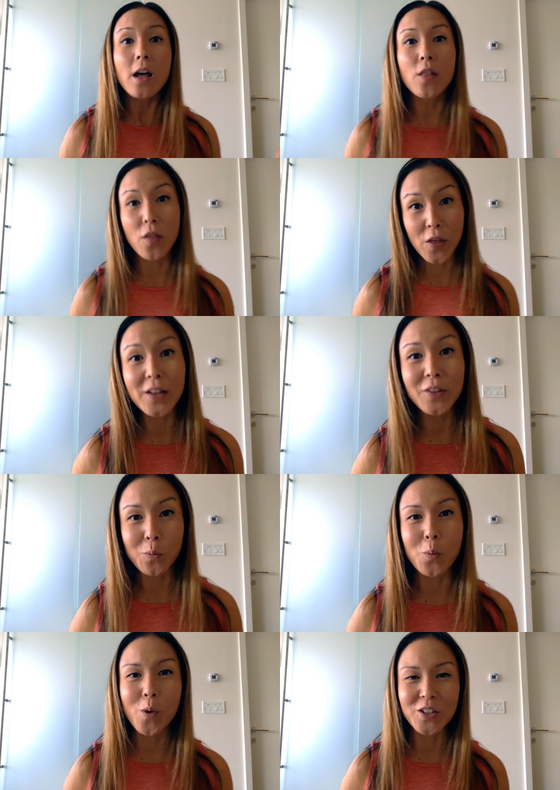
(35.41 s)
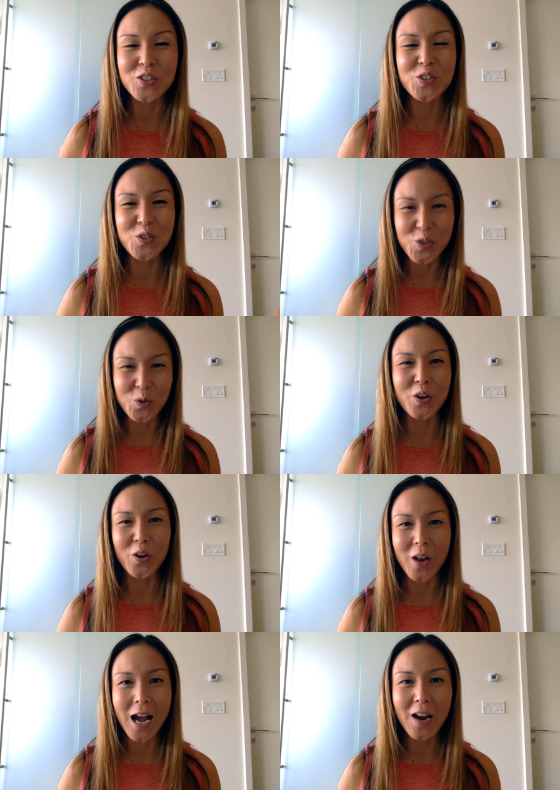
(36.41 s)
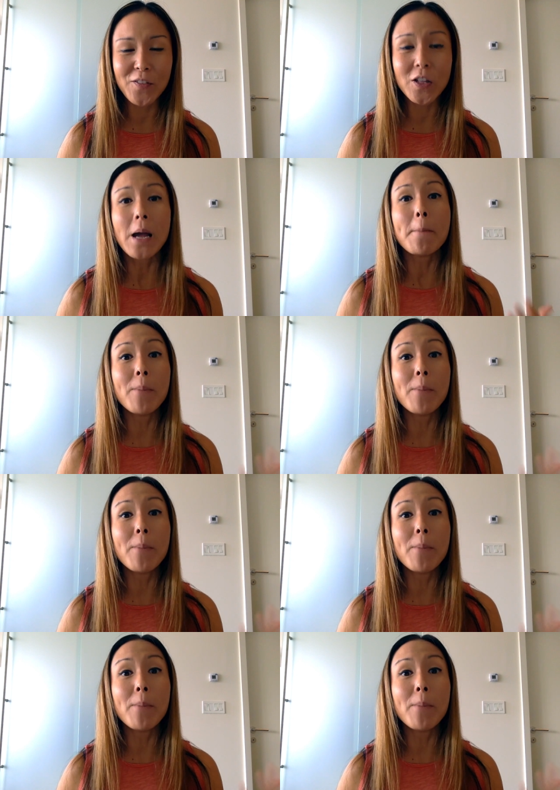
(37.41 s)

the things that we want to do in our lives,